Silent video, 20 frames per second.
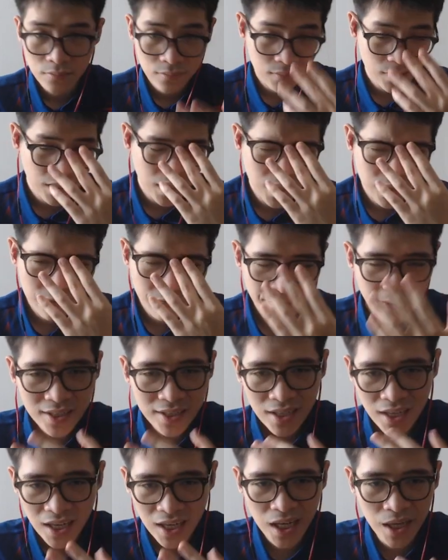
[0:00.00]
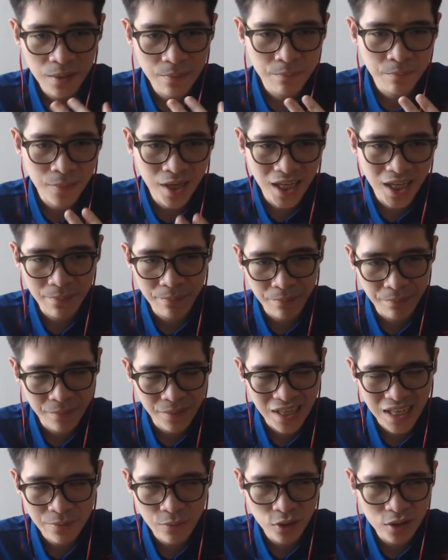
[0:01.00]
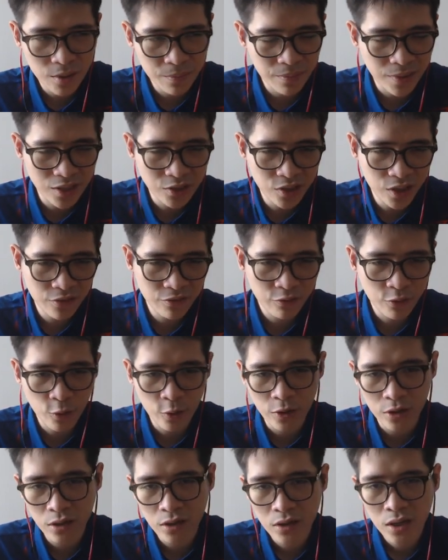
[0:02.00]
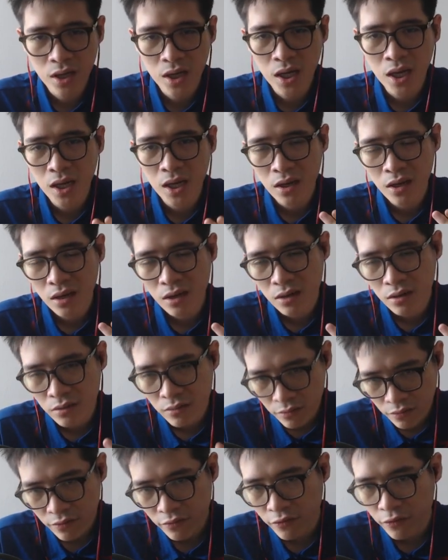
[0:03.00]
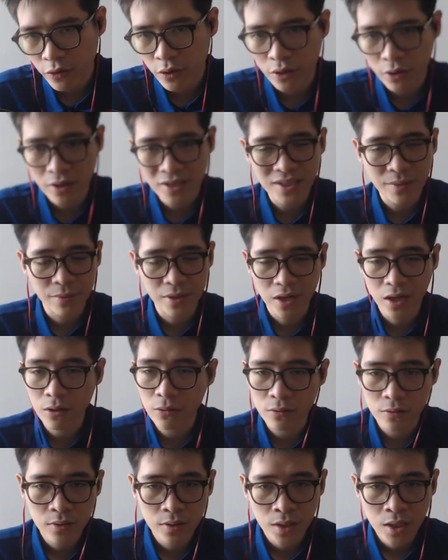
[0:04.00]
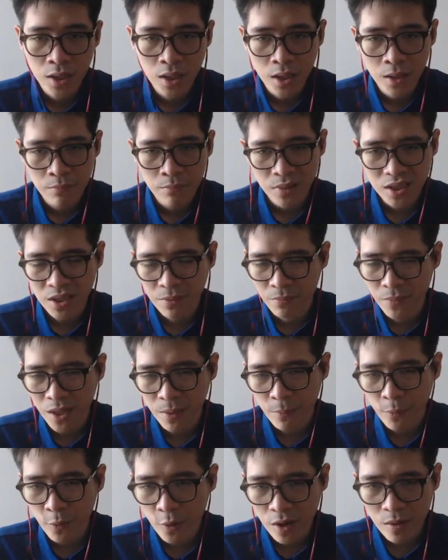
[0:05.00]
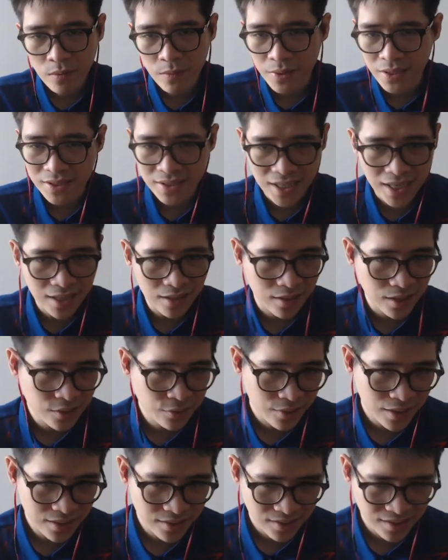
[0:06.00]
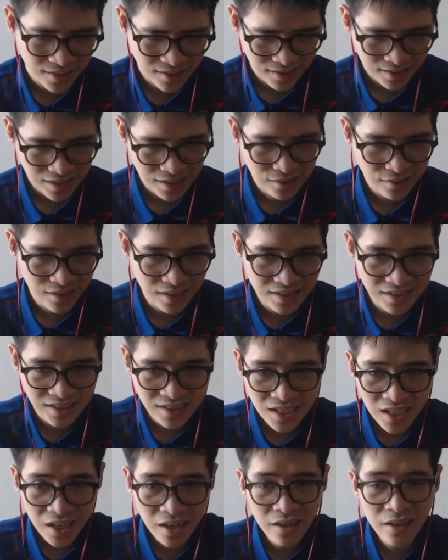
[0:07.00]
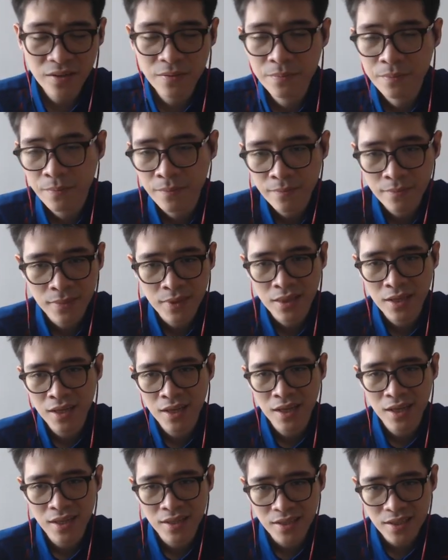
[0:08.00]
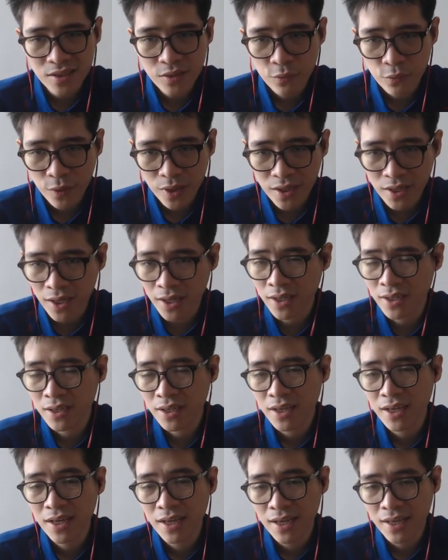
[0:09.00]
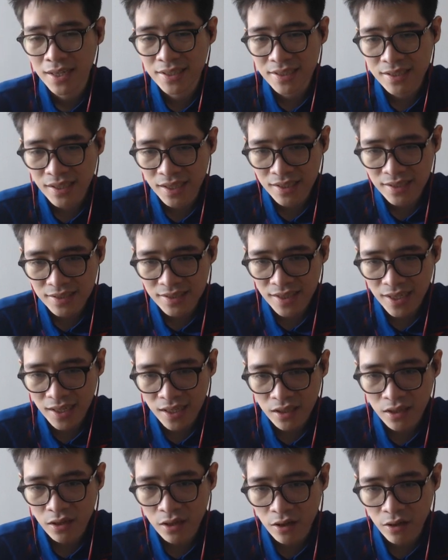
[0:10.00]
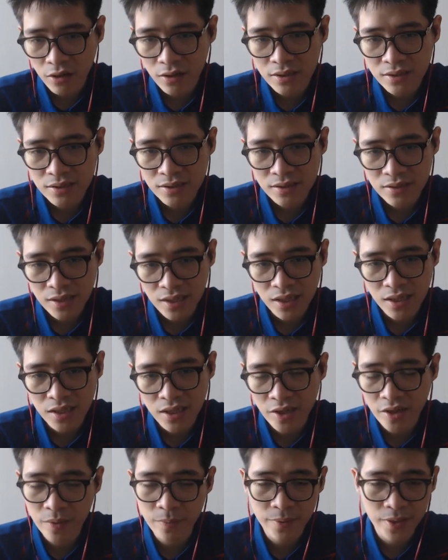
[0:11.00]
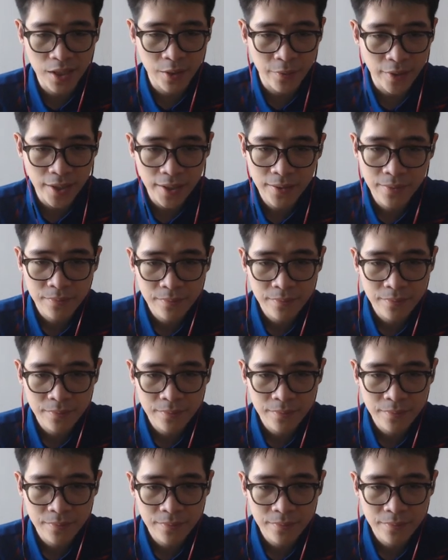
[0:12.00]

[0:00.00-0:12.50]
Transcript: In fact, he may be able to play g4 for a long time ago. But the main problem is that, as you can see here, this weakened his king side considerably, right?